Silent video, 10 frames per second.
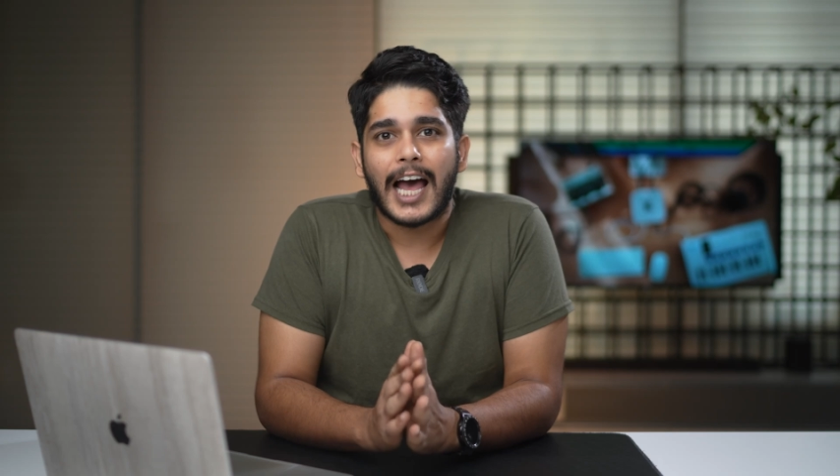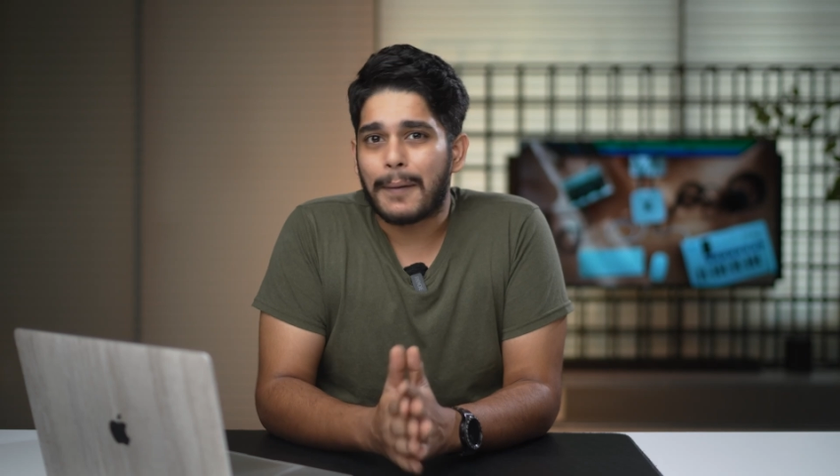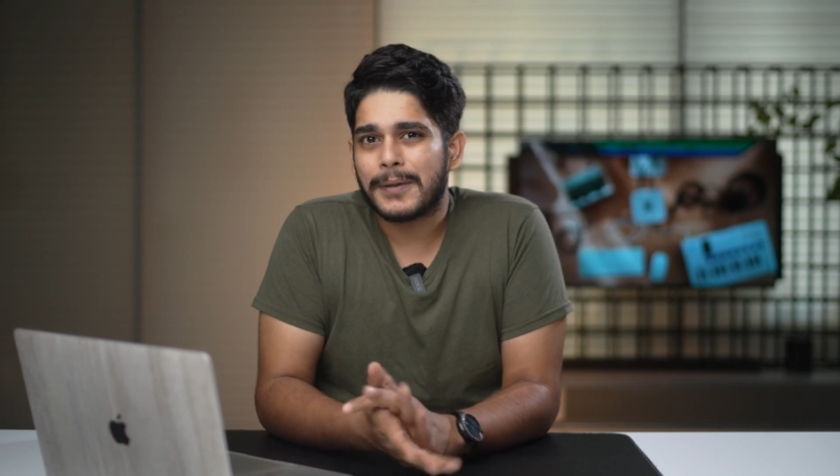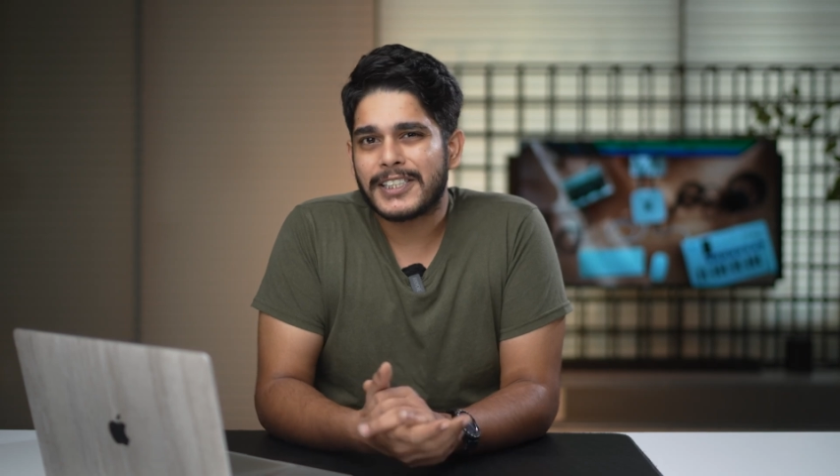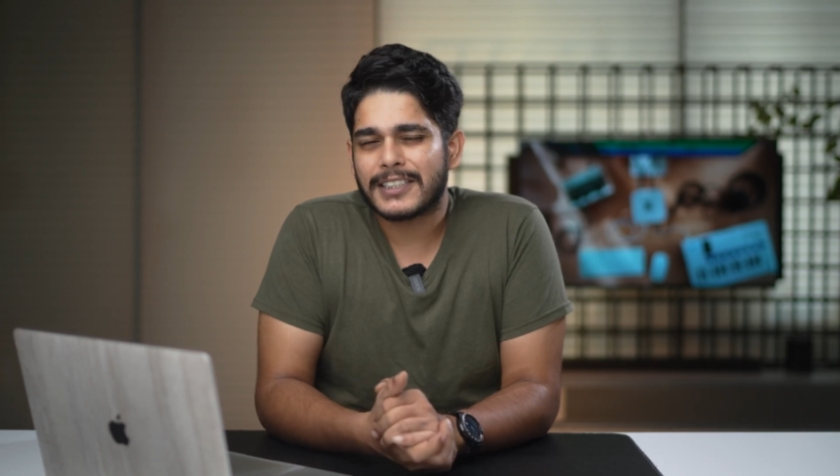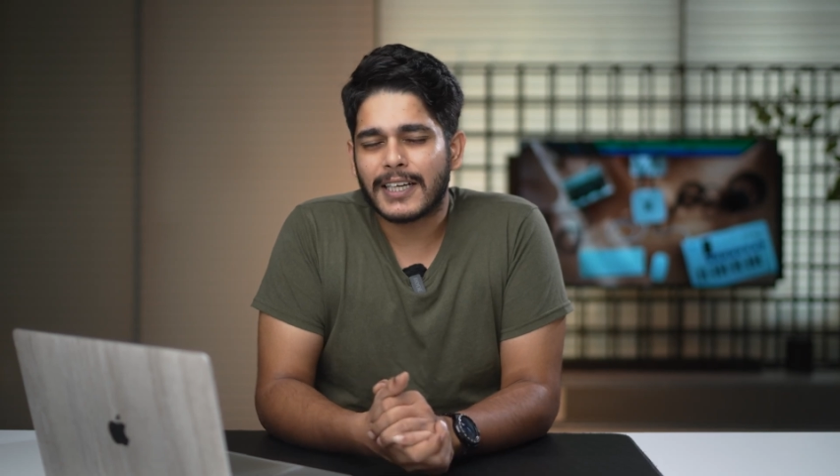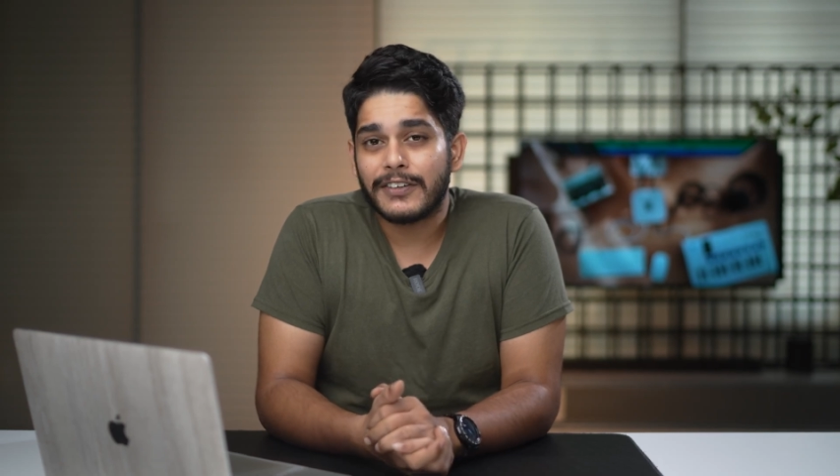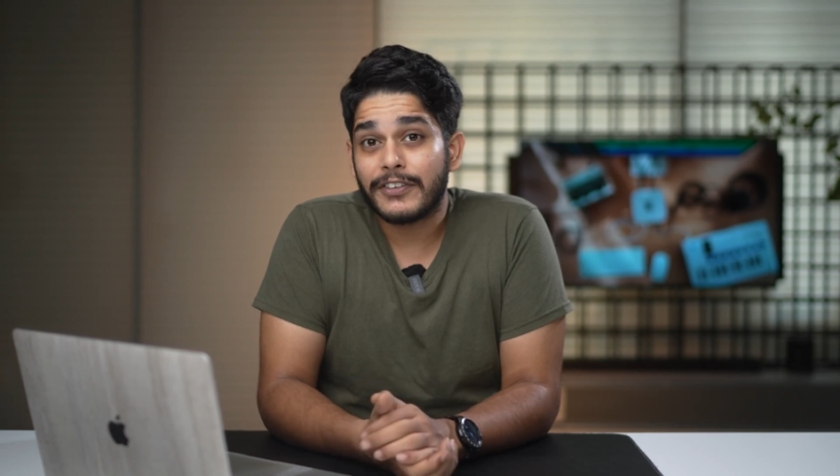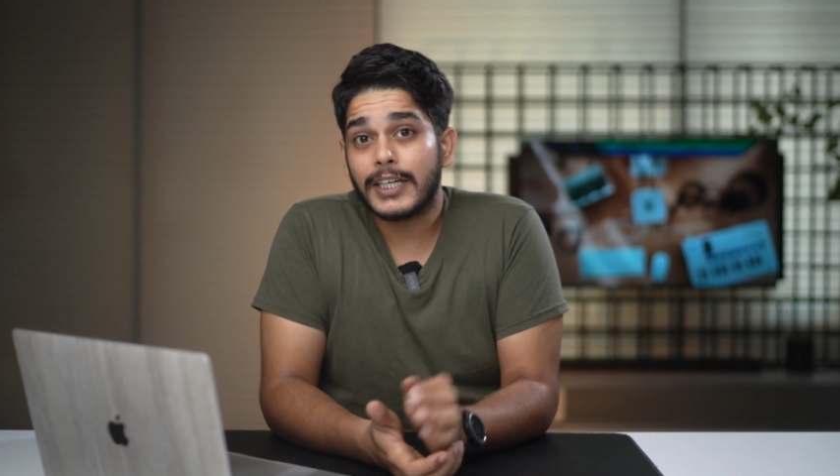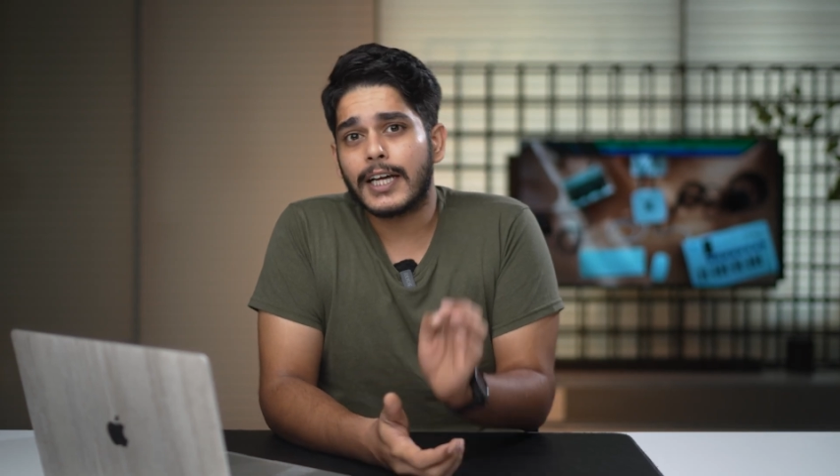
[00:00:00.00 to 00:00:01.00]
Apple just
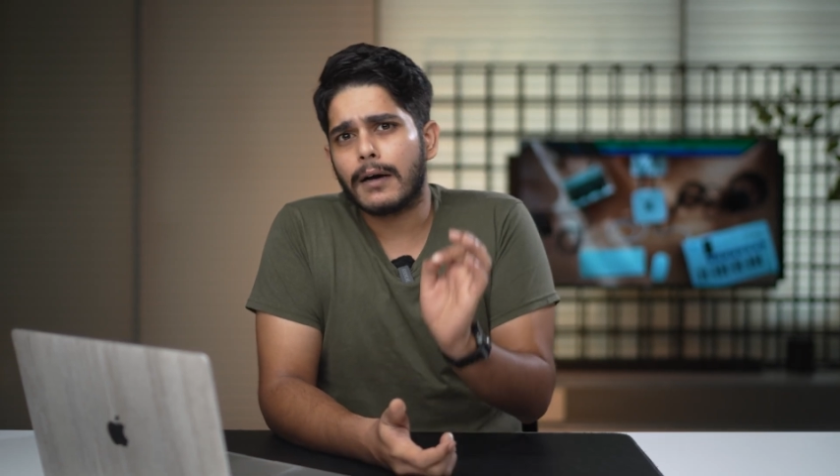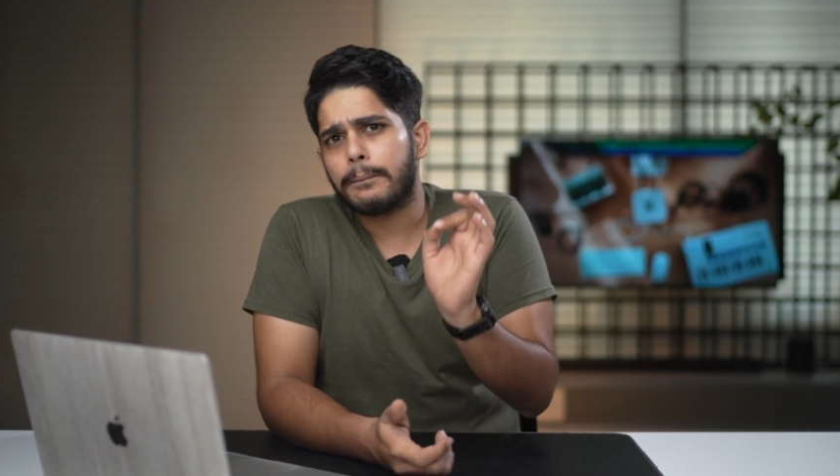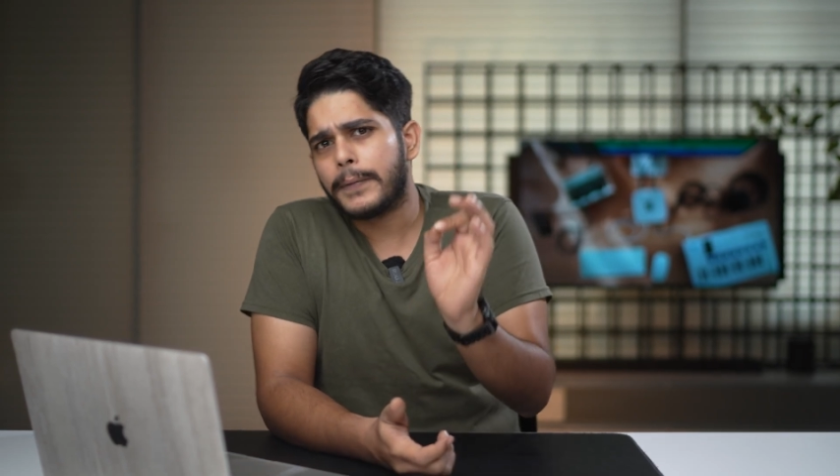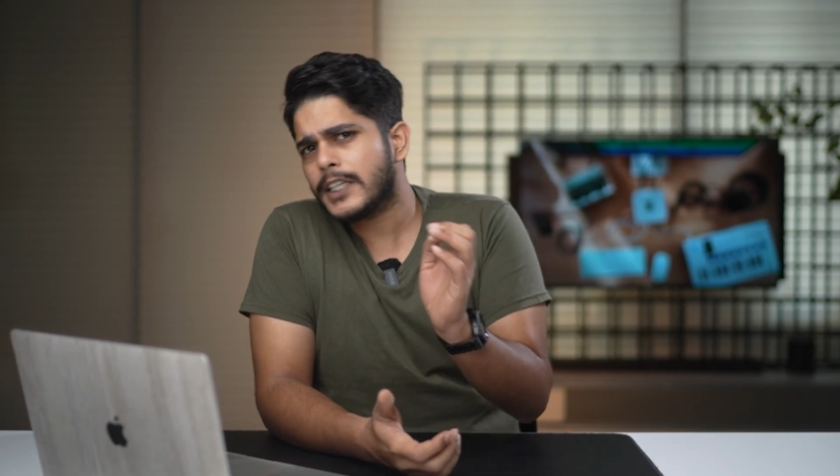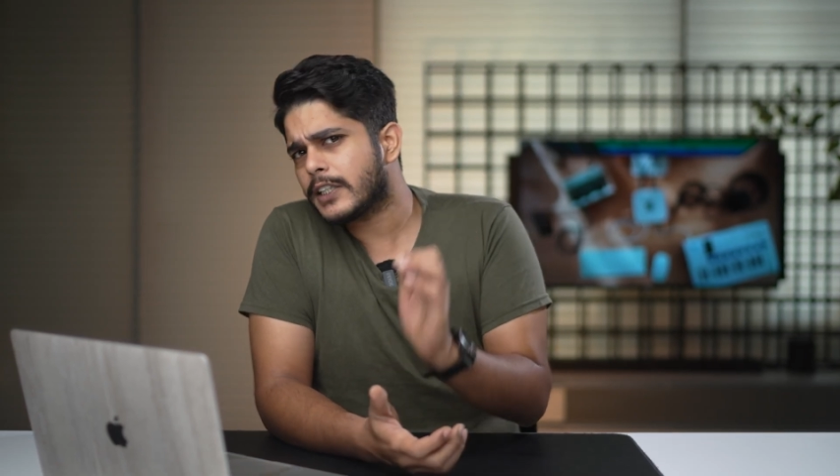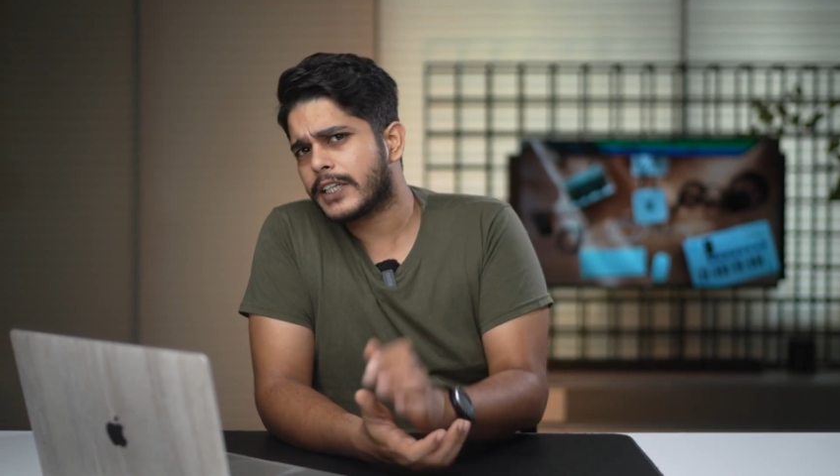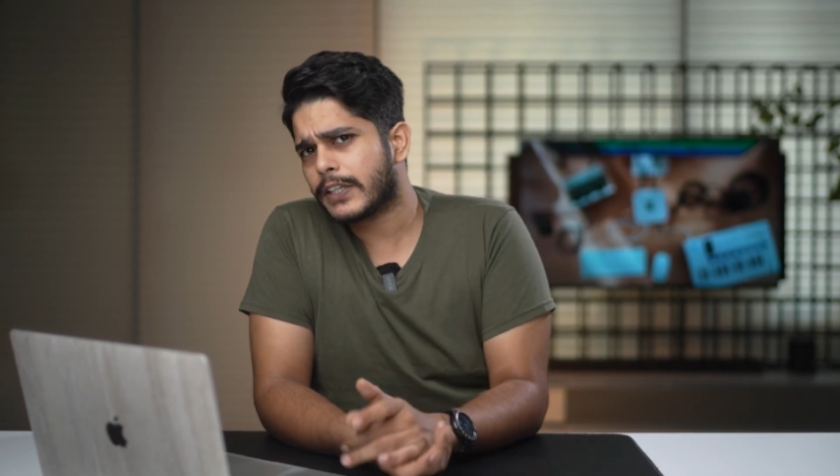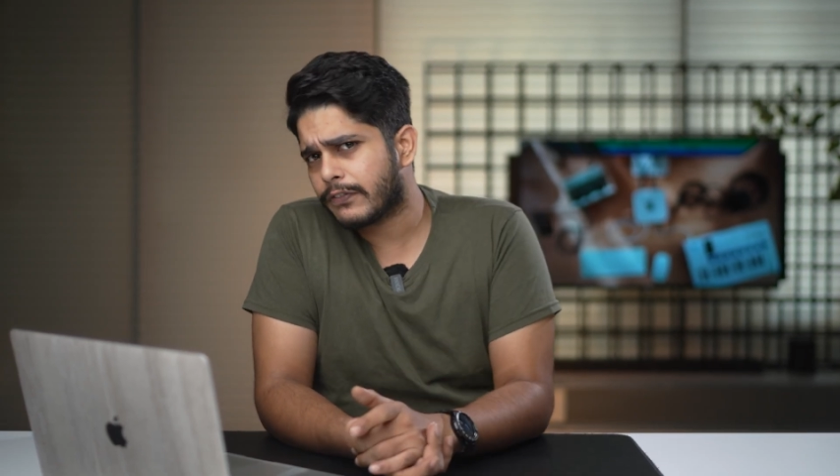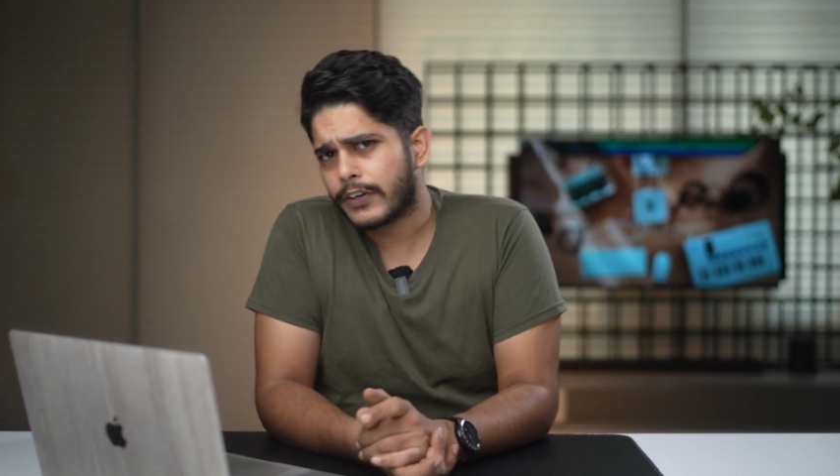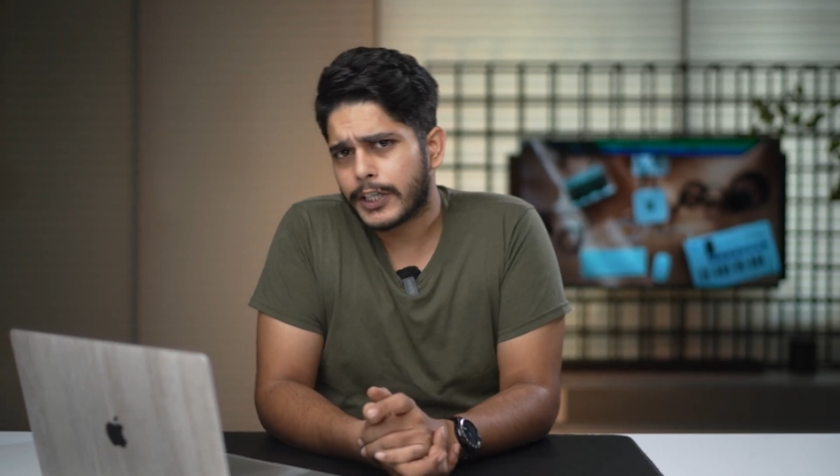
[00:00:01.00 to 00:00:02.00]
unveiled a major
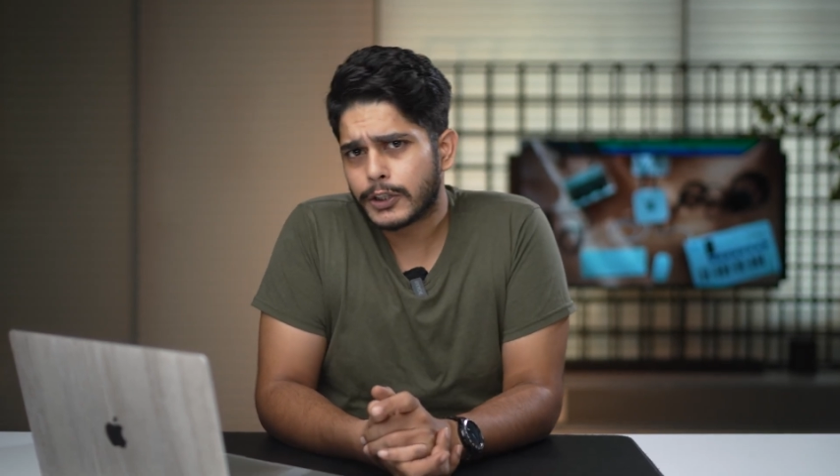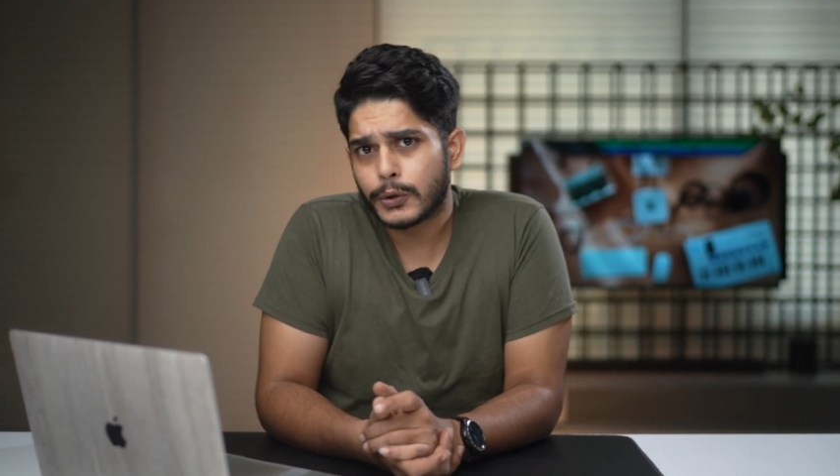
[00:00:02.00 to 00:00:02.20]
refresh